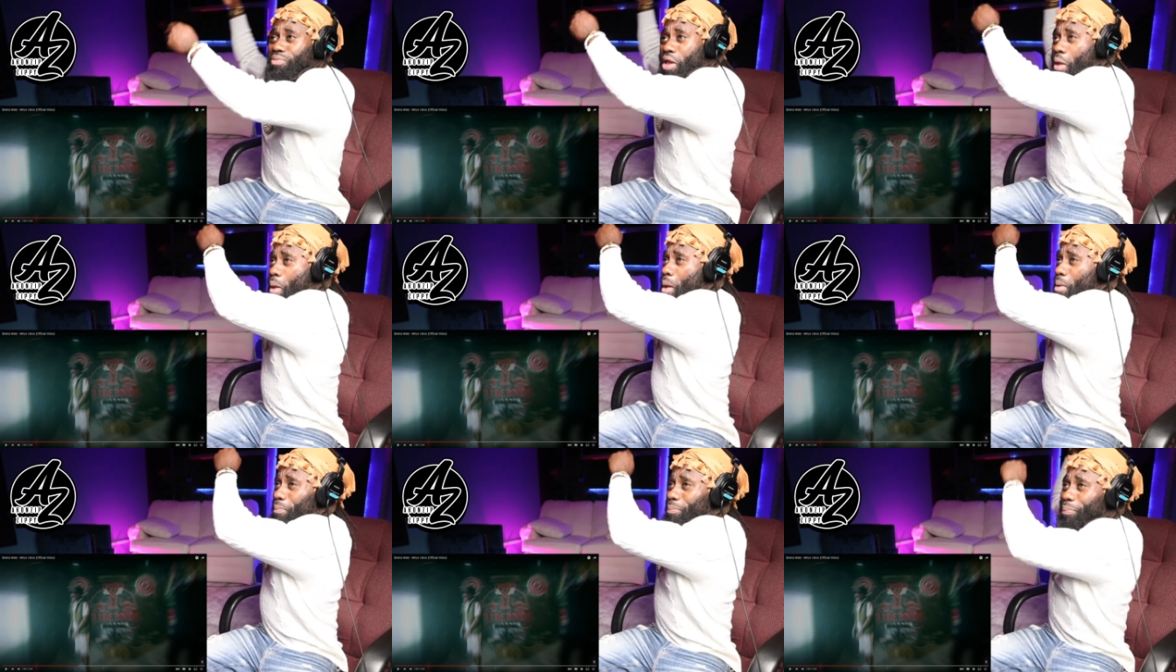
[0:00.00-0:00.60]

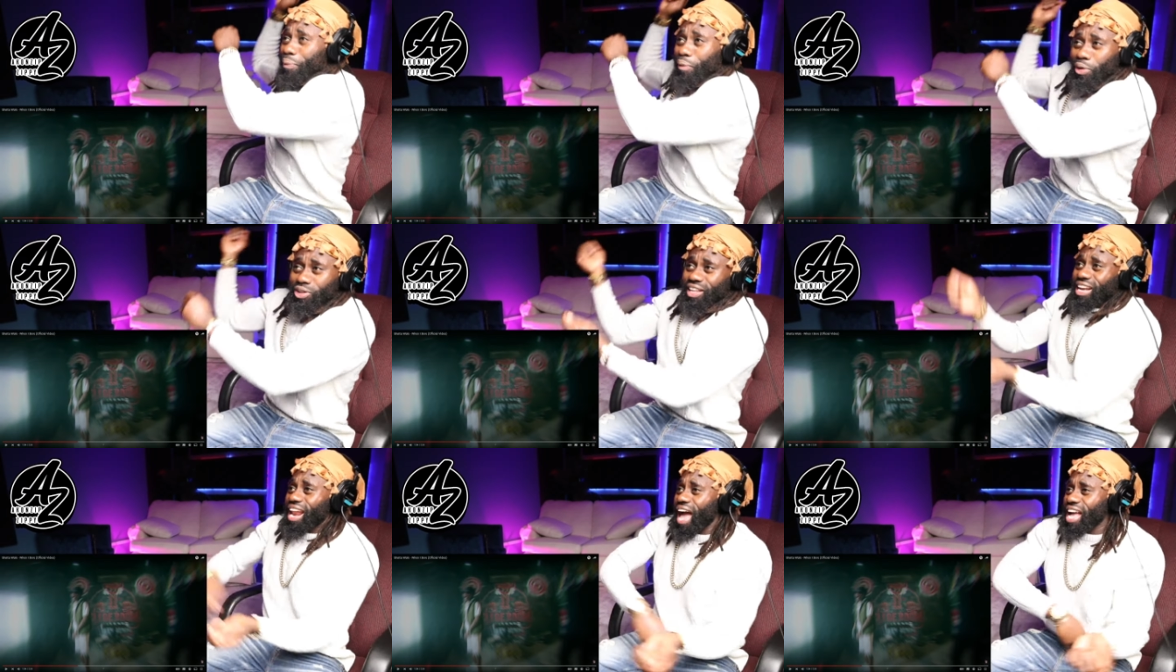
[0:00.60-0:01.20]

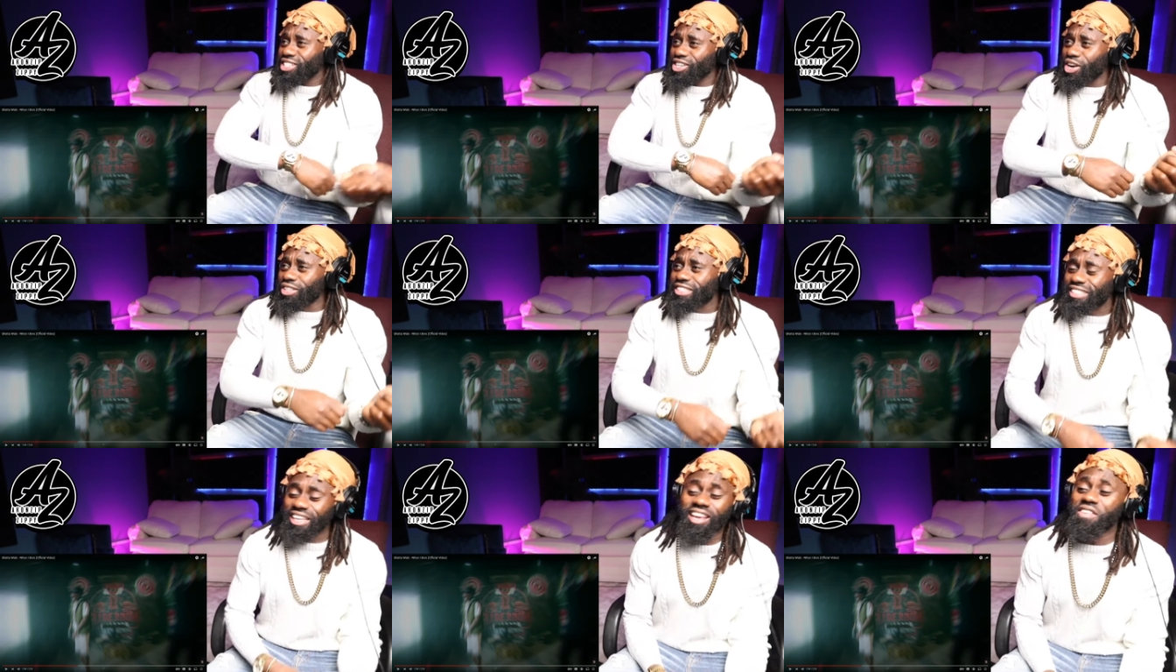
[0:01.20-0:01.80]
brutalizing on
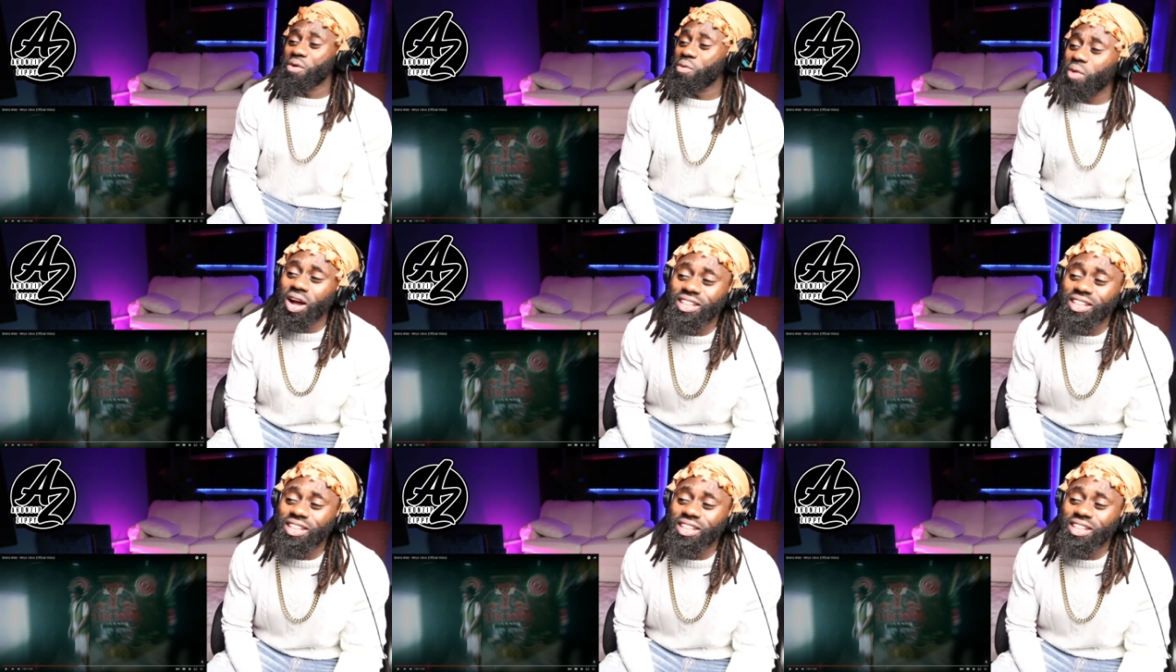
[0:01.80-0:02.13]
TV. What did